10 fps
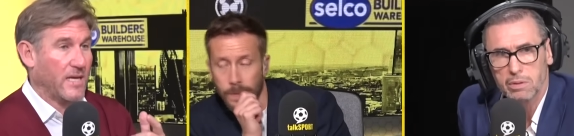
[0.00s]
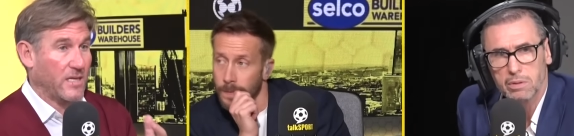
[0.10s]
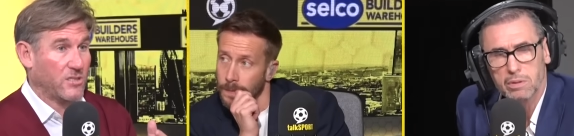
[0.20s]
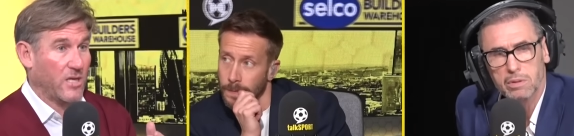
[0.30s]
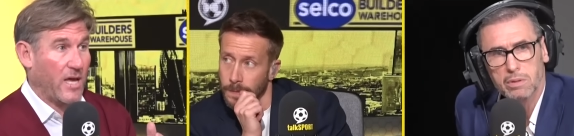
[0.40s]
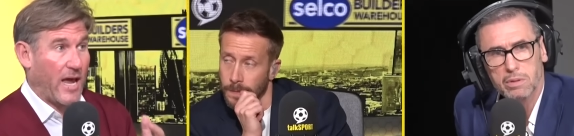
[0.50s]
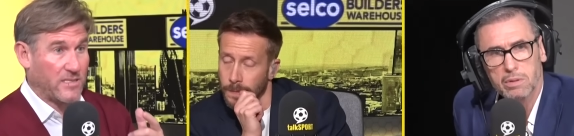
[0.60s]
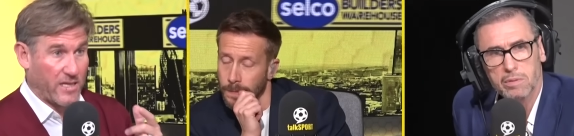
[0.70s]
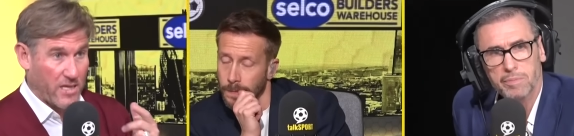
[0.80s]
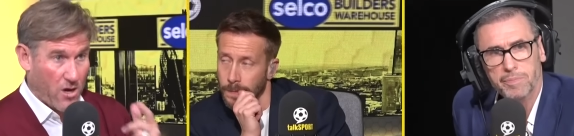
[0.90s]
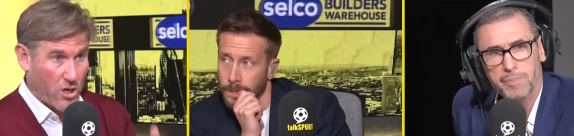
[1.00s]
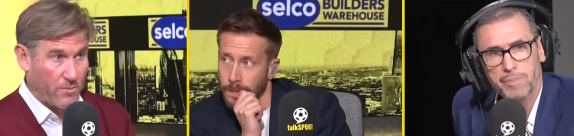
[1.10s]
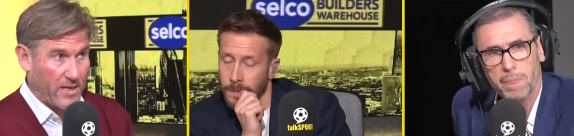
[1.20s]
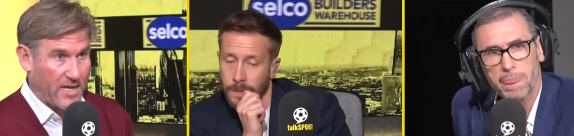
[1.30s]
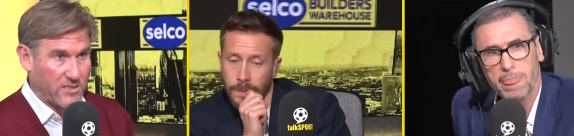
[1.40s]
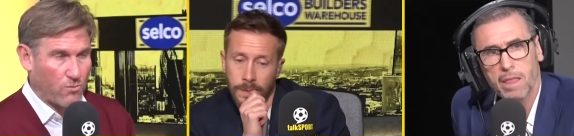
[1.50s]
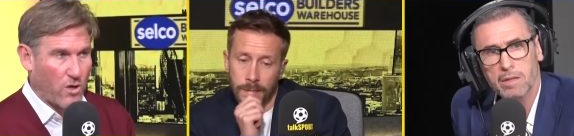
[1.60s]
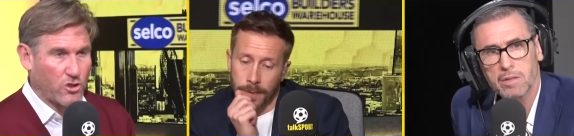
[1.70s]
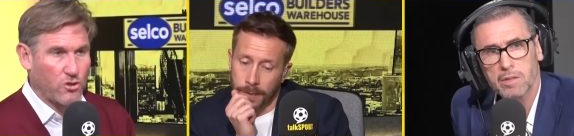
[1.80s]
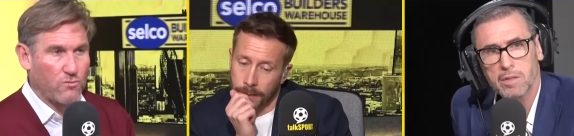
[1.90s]
Speaker 1: is, is that the argument is that
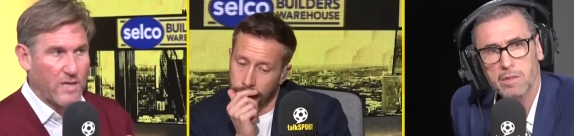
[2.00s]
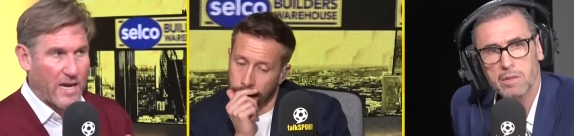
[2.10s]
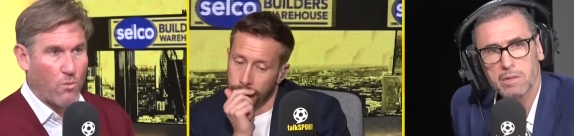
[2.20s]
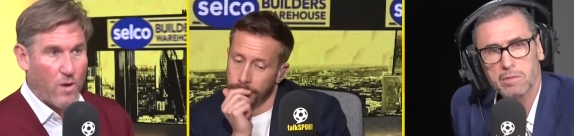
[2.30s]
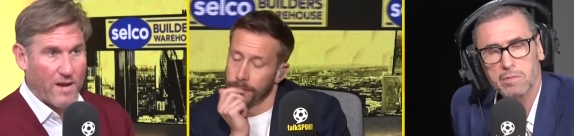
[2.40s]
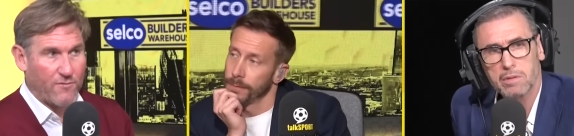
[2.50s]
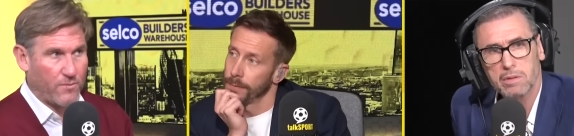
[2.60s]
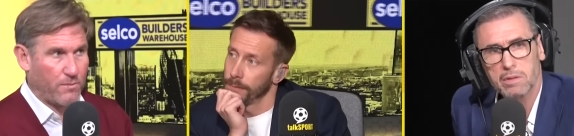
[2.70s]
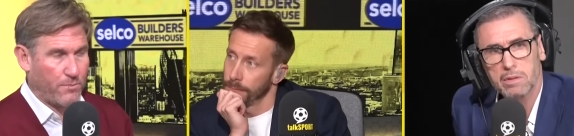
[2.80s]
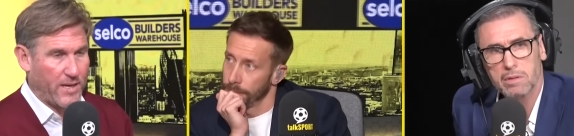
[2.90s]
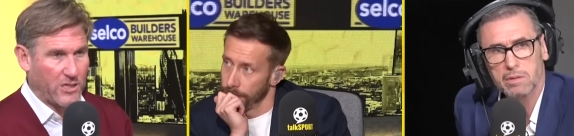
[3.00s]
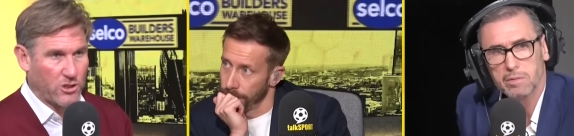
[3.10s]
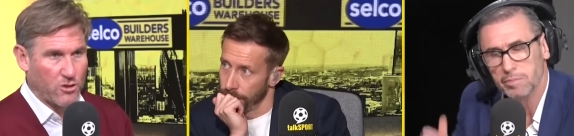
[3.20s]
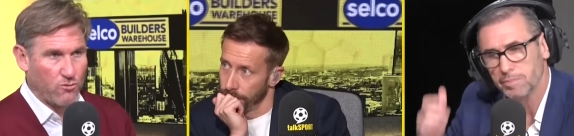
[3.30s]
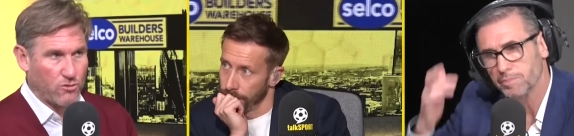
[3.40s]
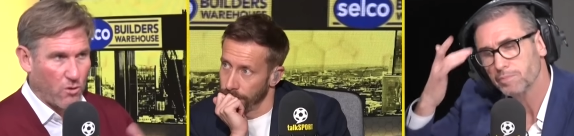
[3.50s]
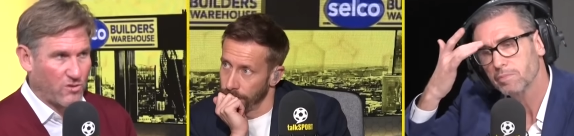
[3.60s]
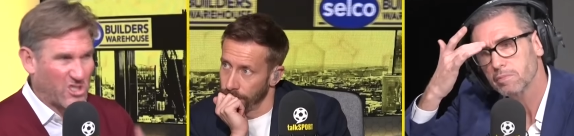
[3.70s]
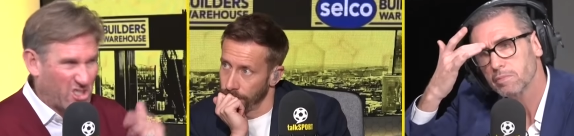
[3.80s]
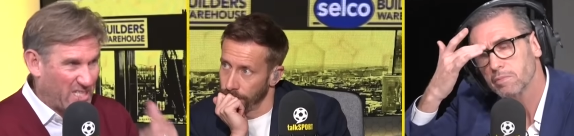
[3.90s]
once you get away from the pitch and you don't
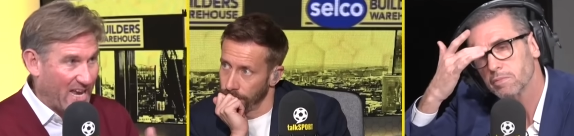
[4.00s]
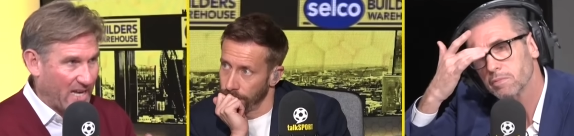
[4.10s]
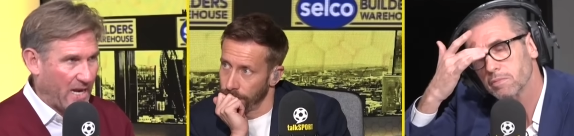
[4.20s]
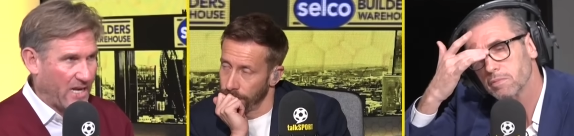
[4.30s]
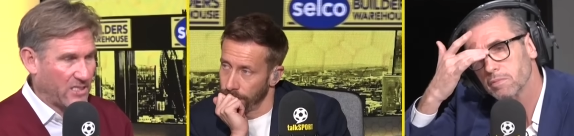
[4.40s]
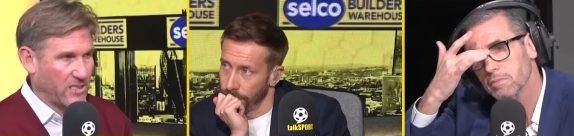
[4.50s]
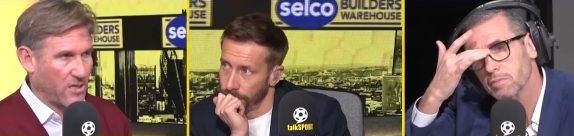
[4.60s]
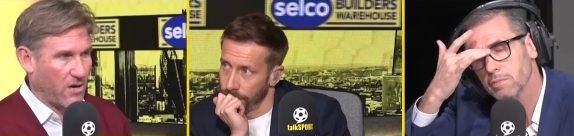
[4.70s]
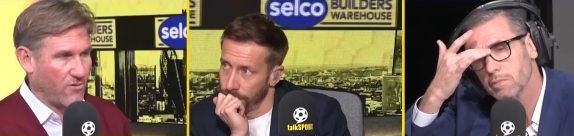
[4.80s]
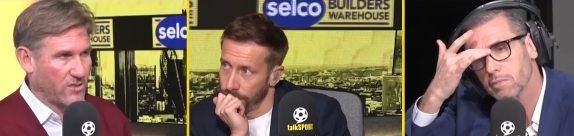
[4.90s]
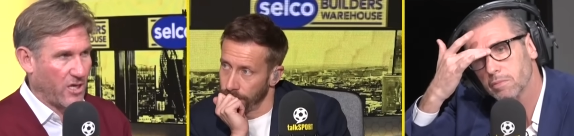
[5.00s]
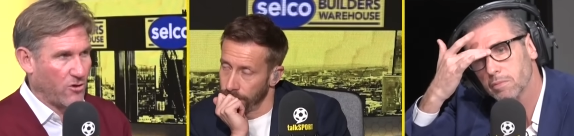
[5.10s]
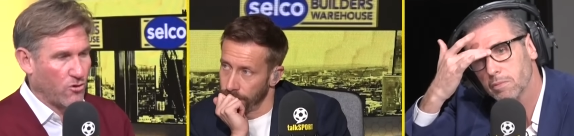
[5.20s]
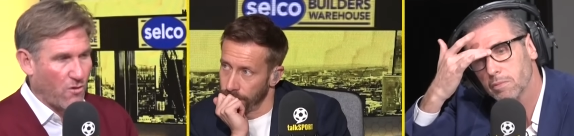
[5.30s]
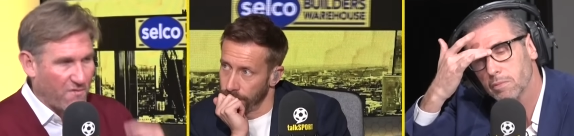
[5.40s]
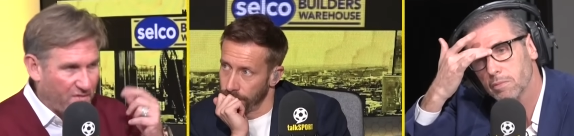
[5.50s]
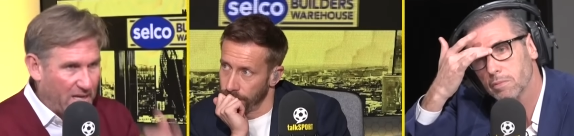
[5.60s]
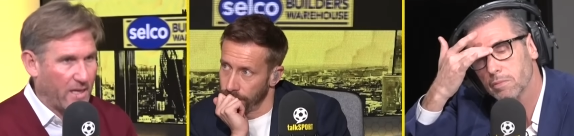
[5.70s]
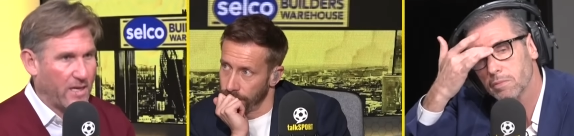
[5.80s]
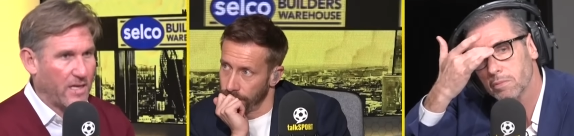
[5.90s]
see it in its entirety and you're not
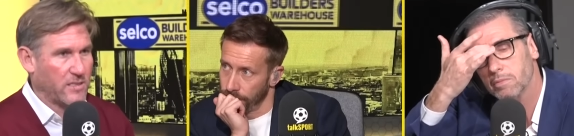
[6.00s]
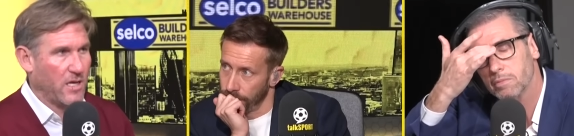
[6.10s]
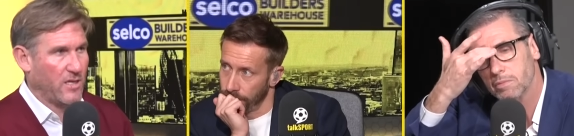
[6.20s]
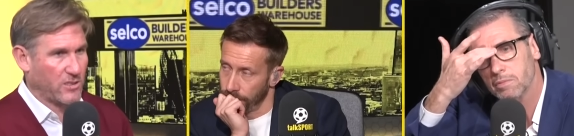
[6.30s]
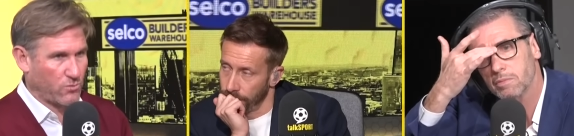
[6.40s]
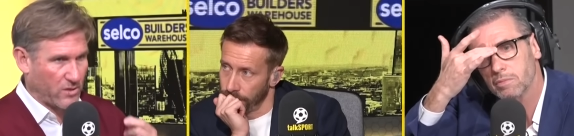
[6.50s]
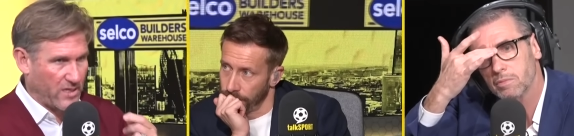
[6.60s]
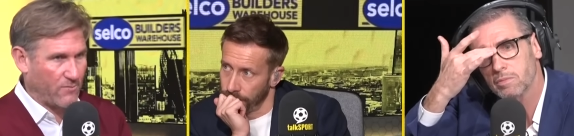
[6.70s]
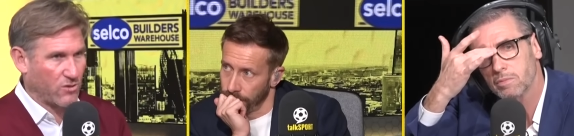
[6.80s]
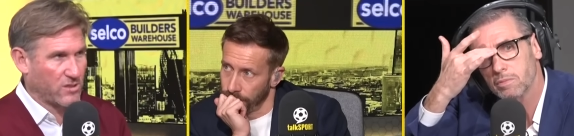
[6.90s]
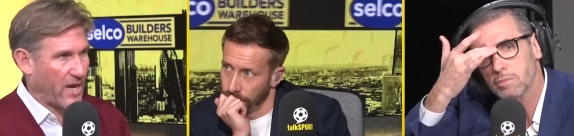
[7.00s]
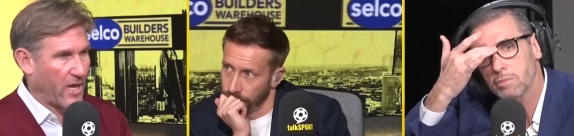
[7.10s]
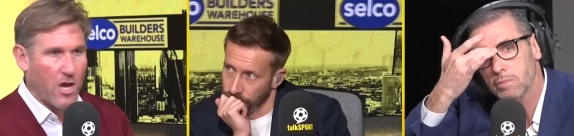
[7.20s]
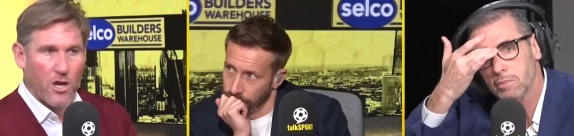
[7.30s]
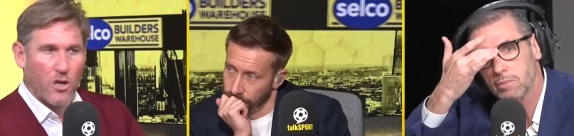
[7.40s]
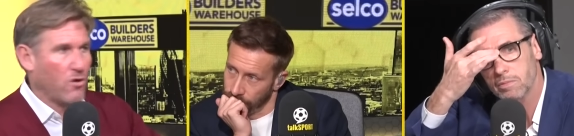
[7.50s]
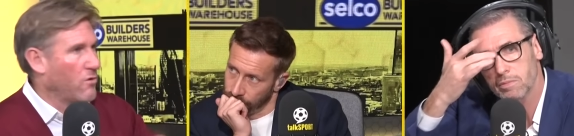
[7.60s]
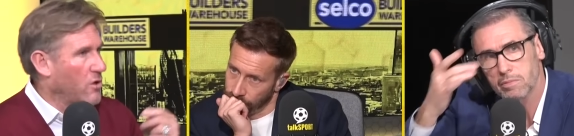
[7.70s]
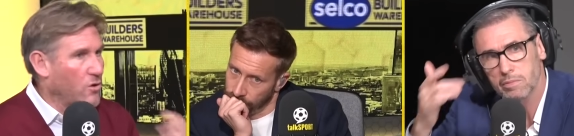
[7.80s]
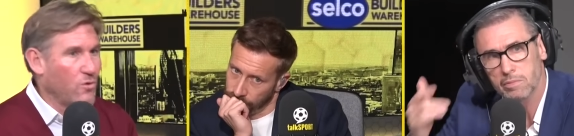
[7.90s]
feeling it, this is what Dean was saying, you
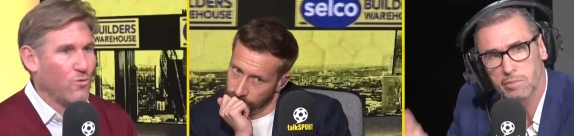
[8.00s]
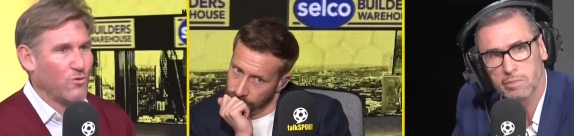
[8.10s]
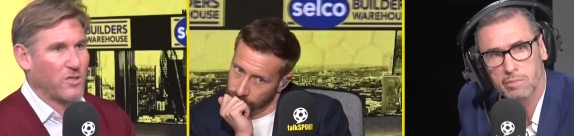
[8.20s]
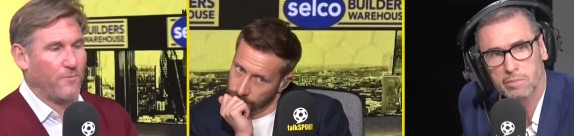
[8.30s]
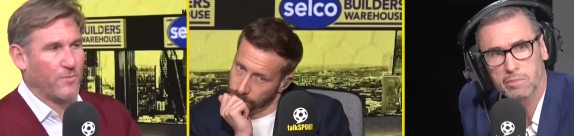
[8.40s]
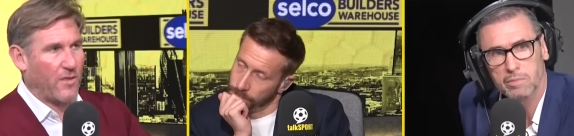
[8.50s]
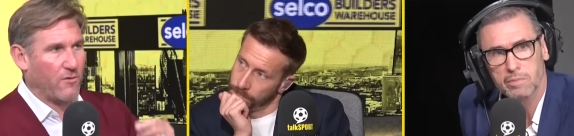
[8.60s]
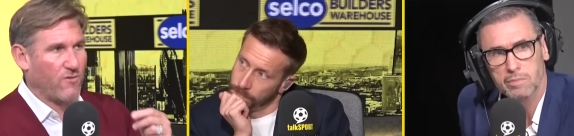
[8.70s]
lose the